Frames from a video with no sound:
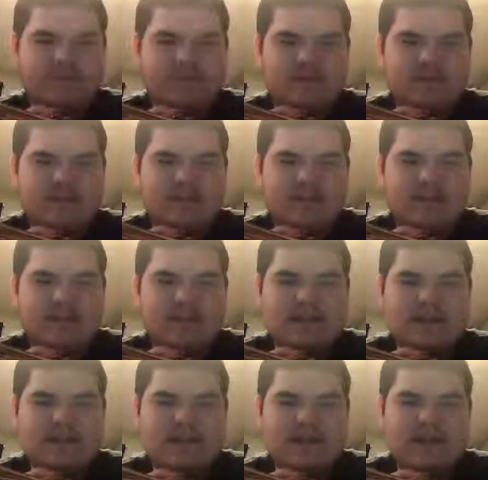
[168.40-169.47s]
This
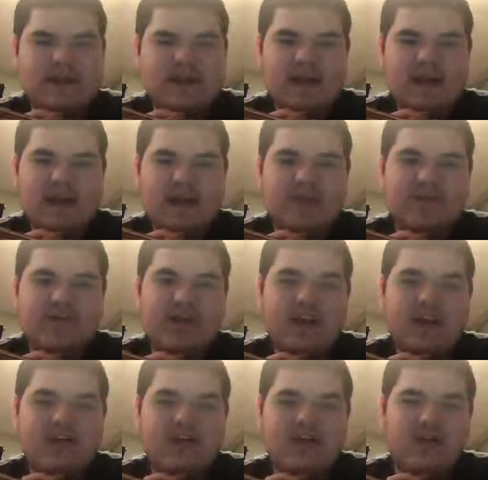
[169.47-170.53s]
is for like
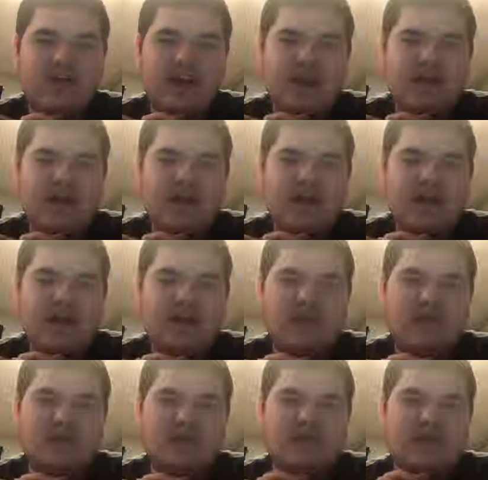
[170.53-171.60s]
tuning everything
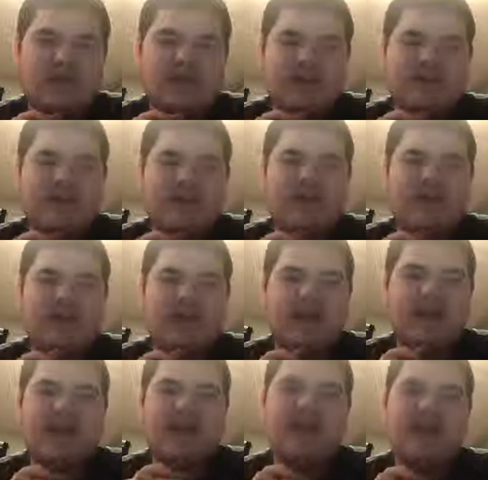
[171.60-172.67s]
else out. Like,
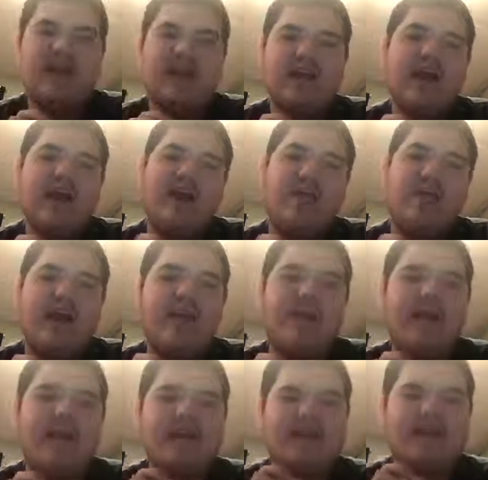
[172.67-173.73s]
and when I play a
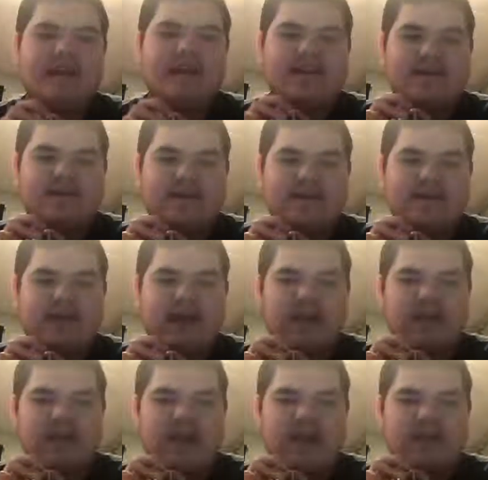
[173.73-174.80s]
D, sometimes I'll kick
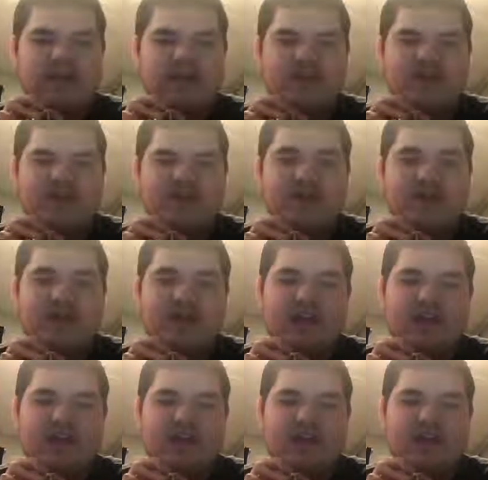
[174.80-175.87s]
that out too. Usually,
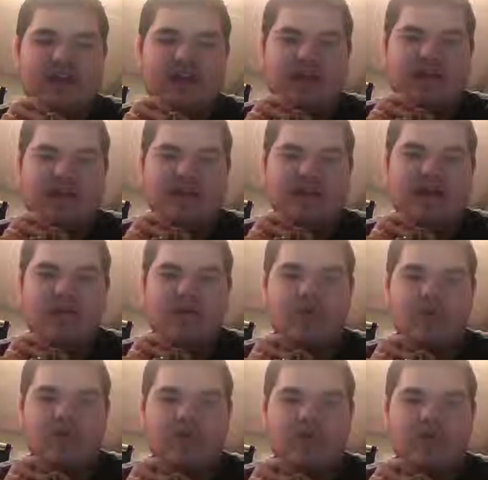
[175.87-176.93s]
you'll kick this out more
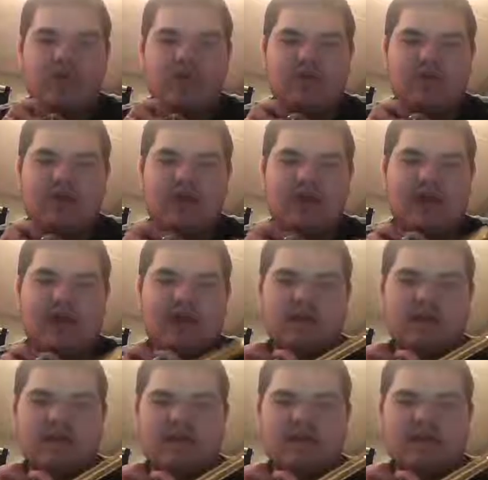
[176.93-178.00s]
than you will kick
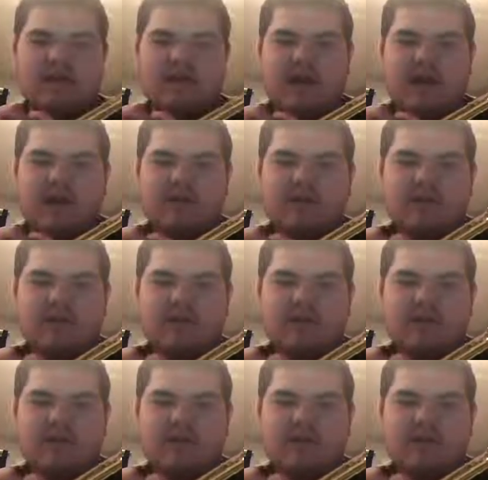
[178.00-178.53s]
this one out.